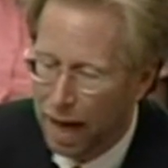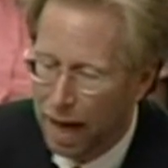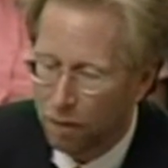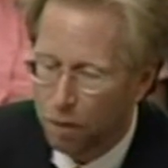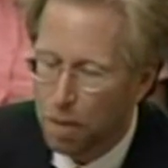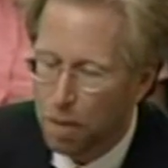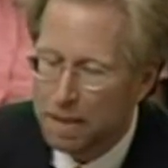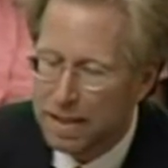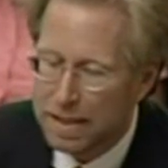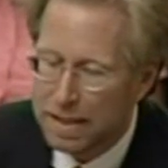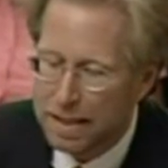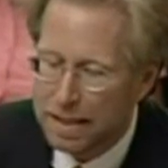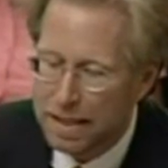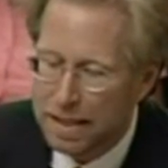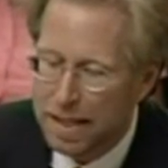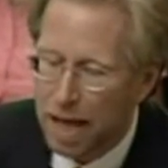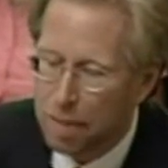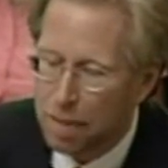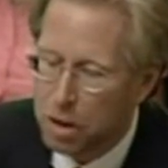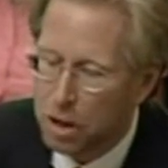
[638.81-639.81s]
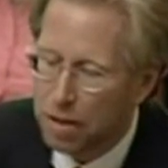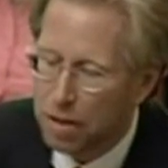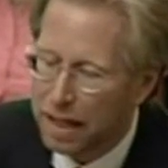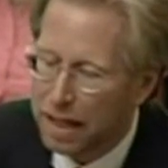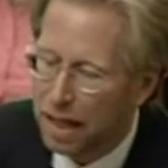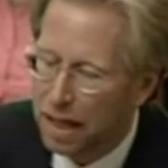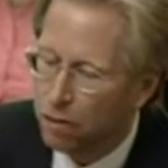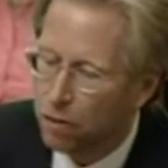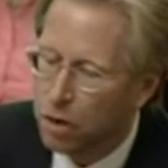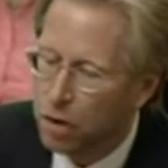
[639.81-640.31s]
From its inception, the
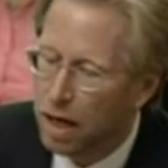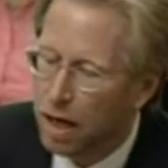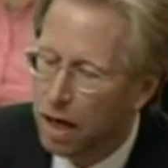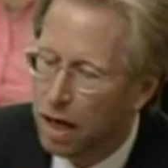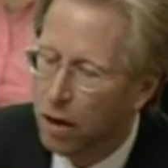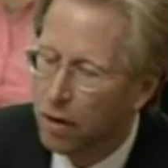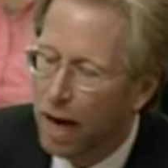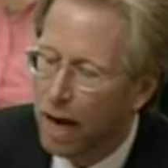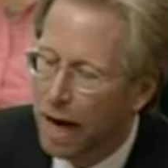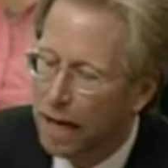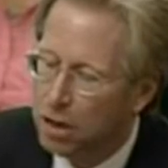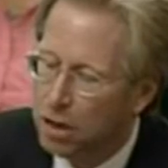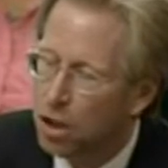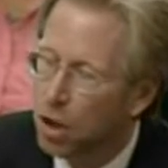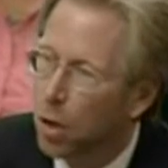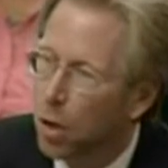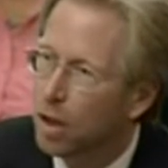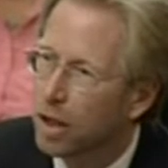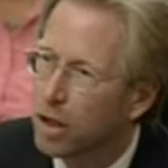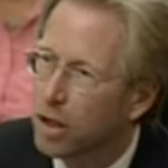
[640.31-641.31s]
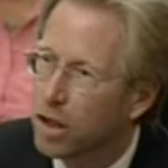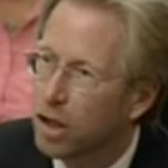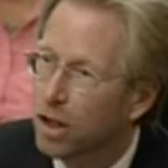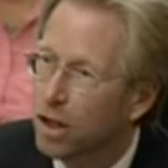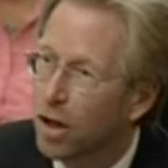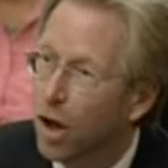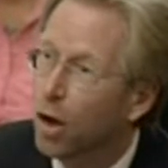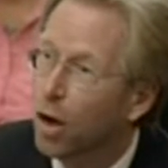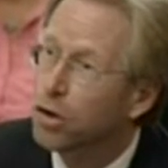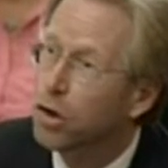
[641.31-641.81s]
California Hunger Action
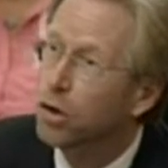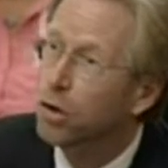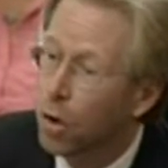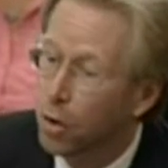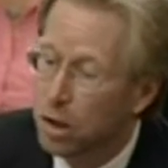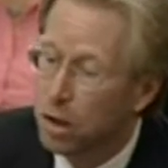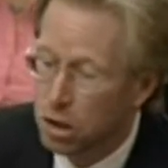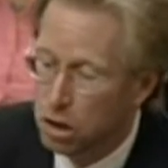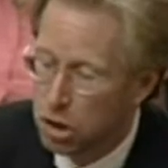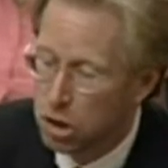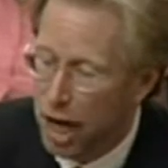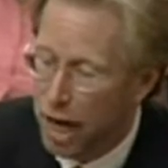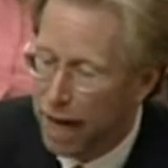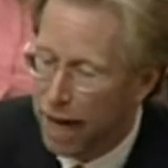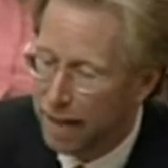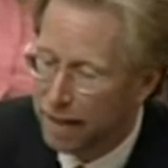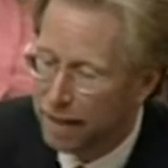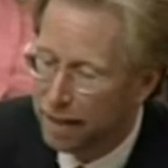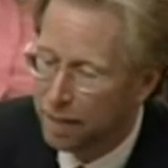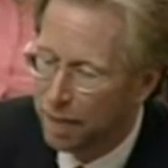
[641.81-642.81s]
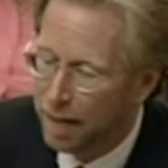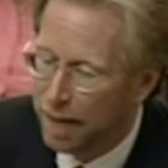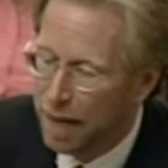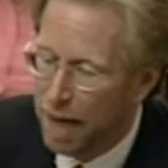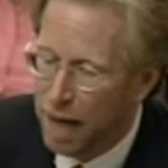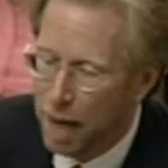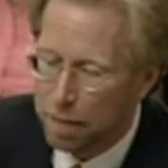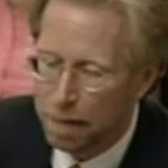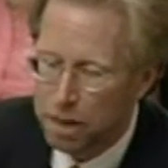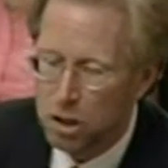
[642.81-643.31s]
Coalition, also known as CHAC,
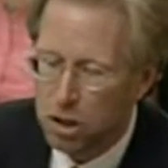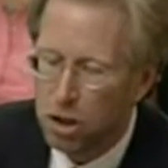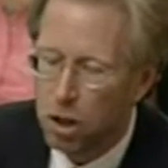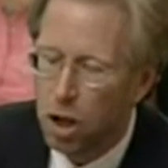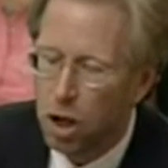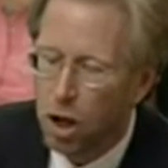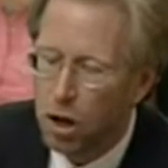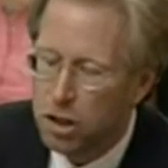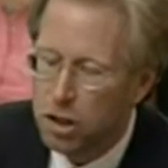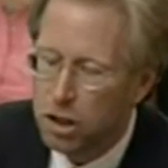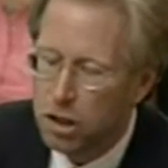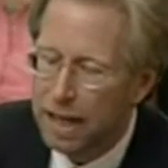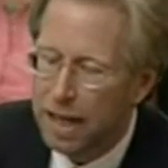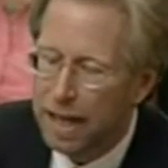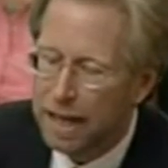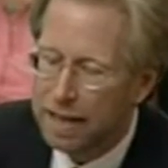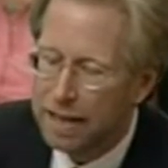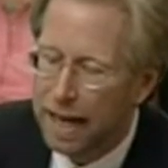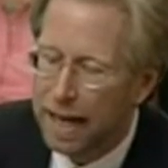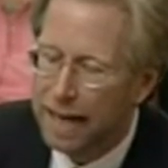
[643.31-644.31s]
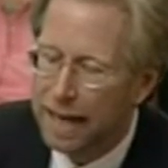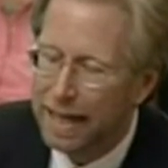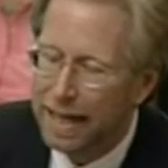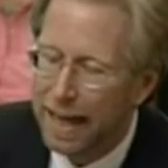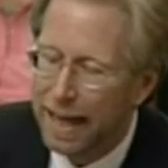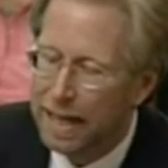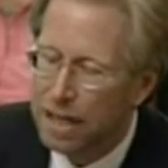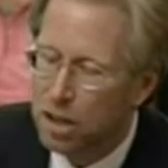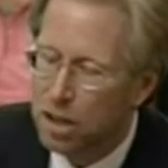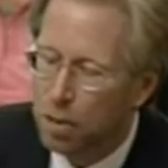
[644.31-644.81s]
pitched a large tent and
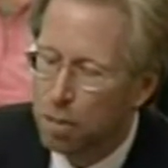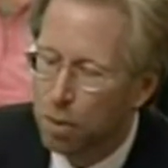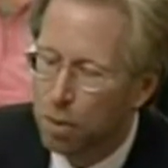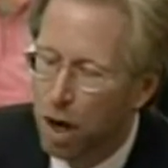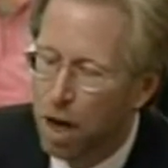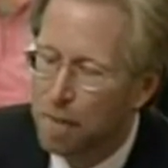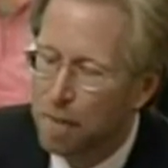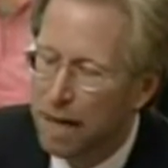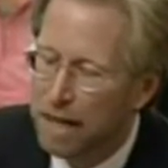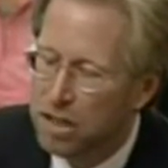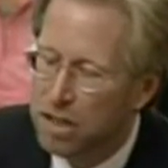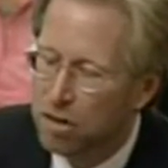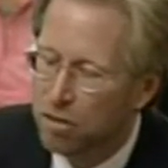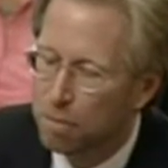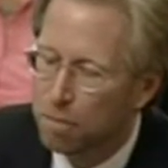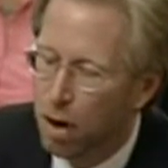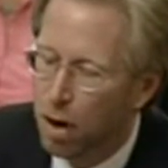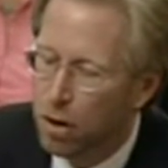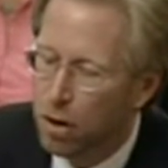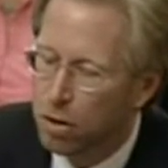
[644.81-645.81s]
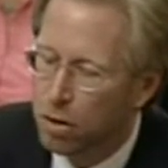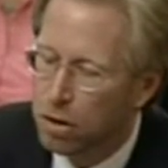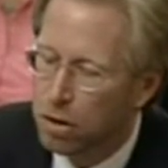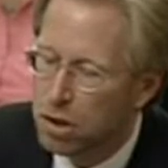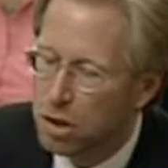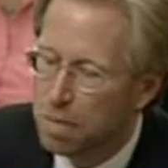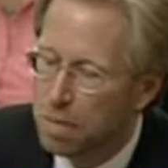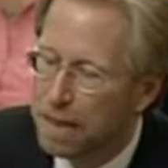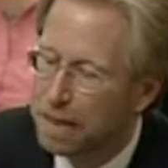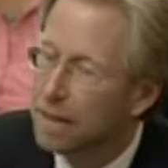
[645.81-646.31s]
engaged a broad base of partners
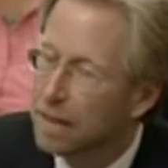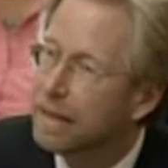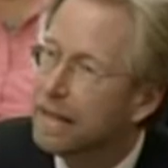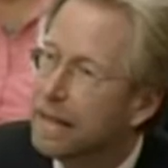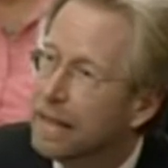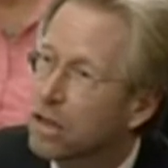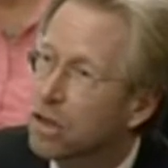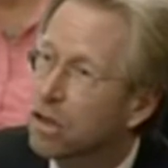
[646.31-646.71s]
to meet the needs